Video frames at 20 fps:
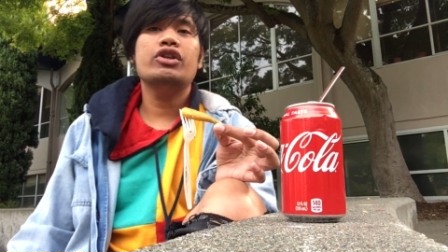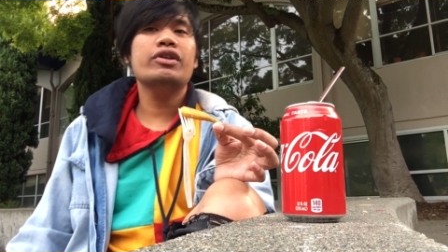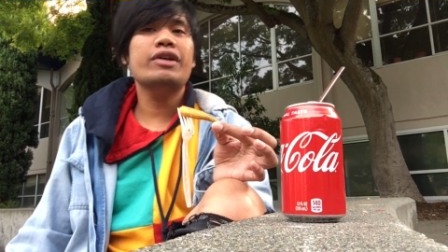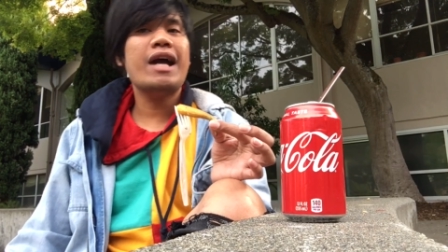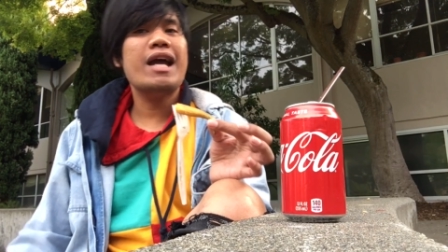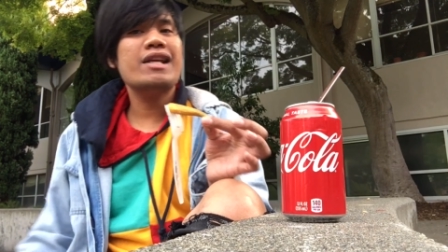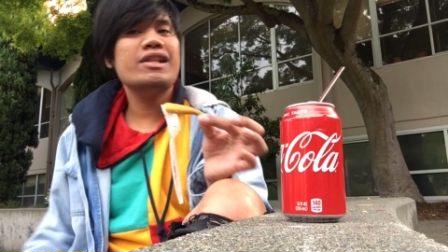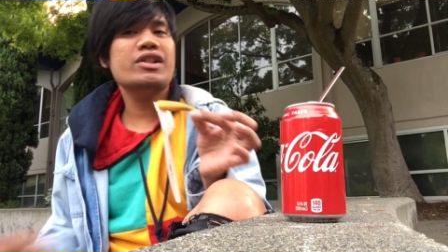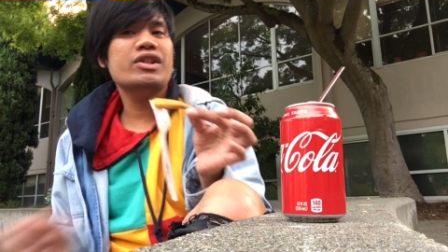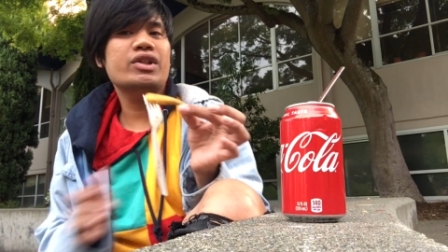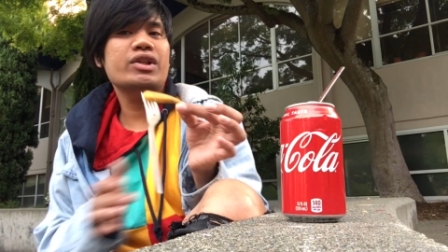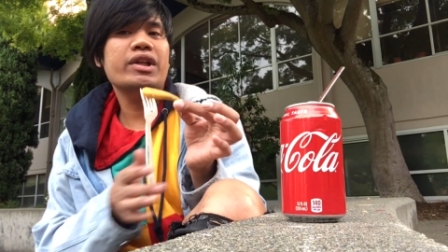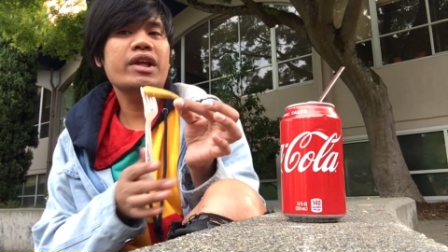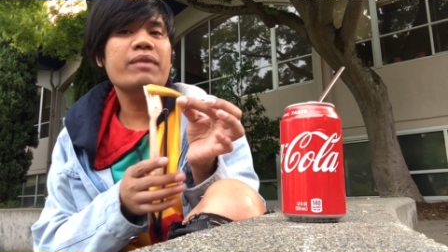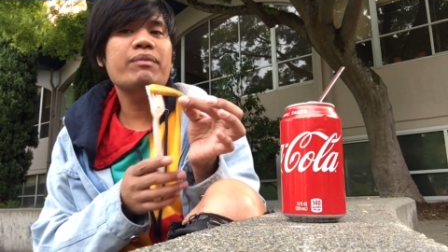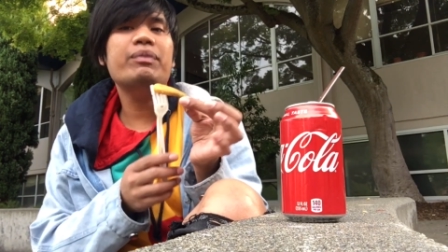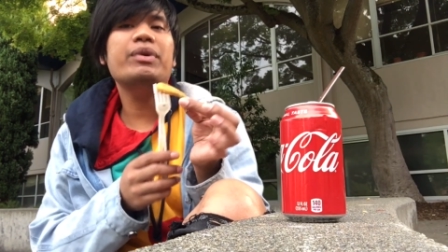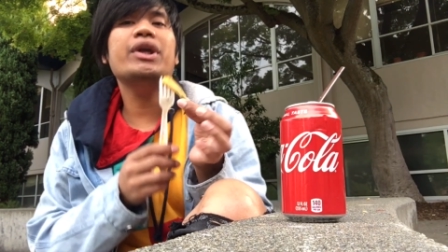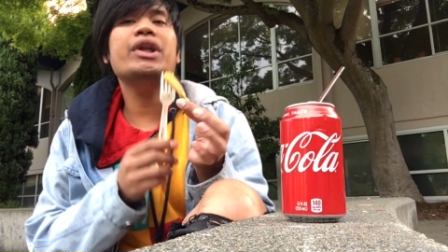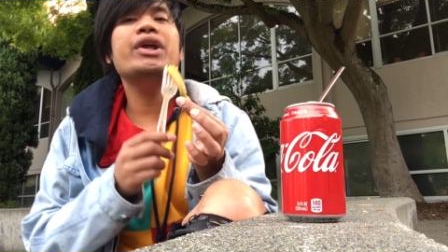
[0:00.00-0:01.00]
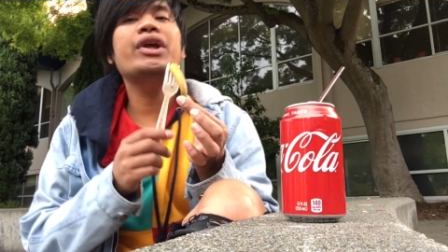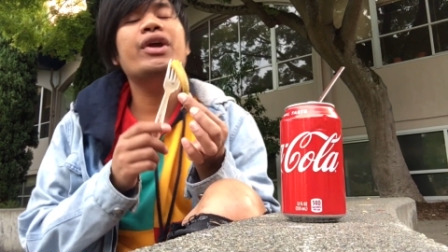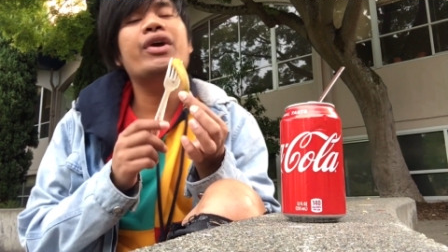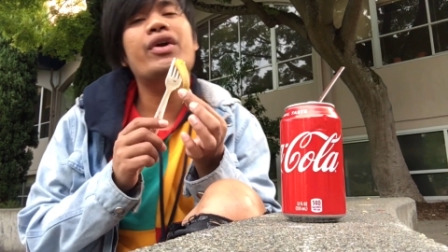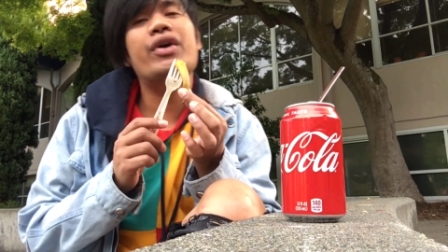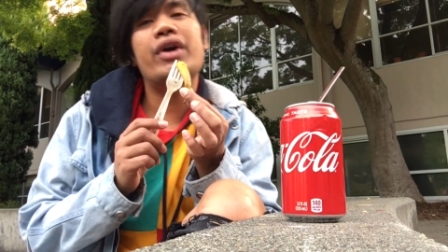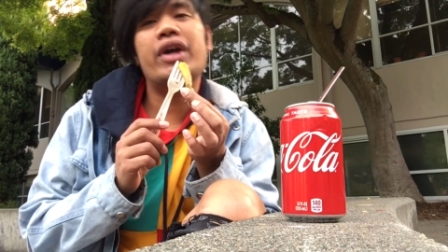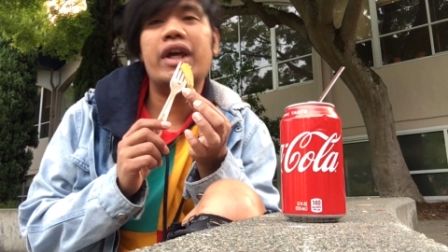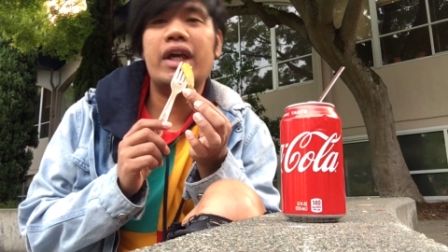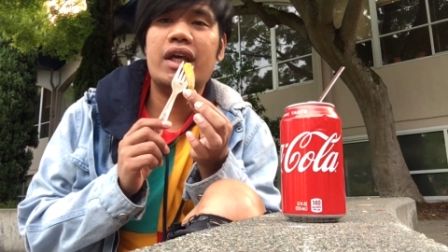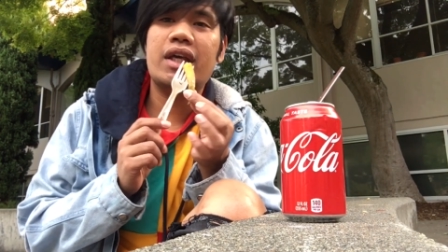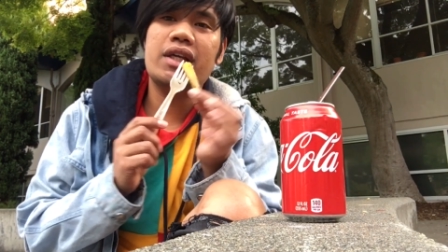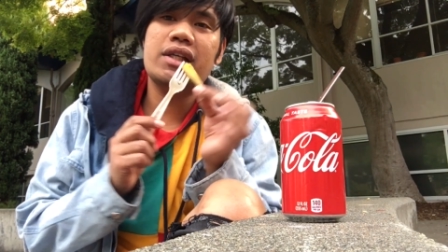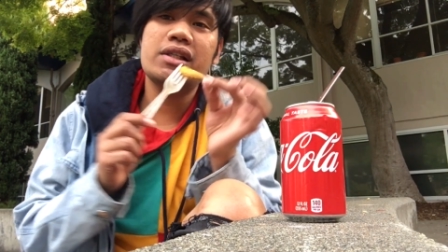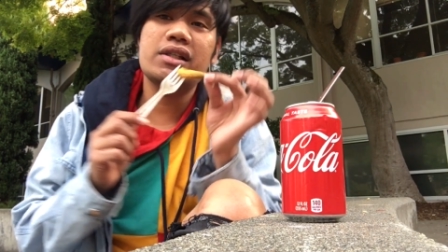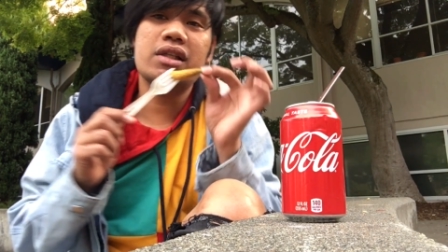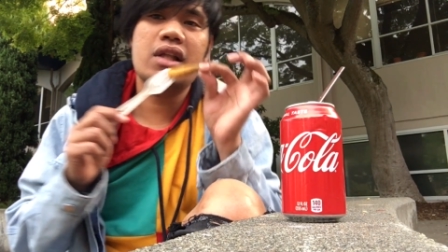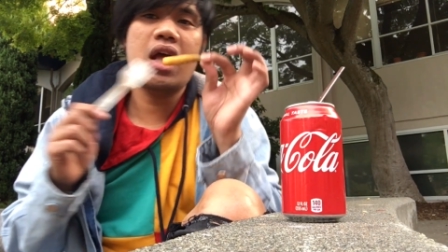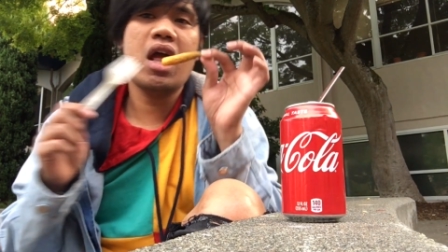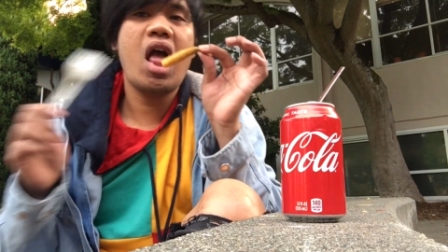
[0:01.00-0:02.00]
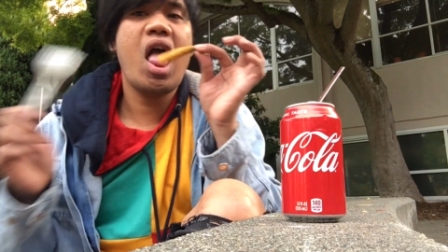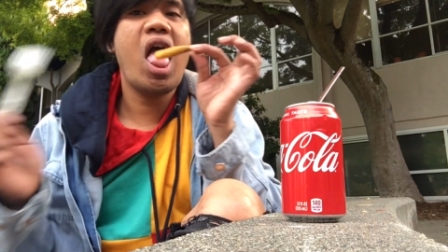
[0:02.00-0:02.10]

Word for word: You guys, today's video is...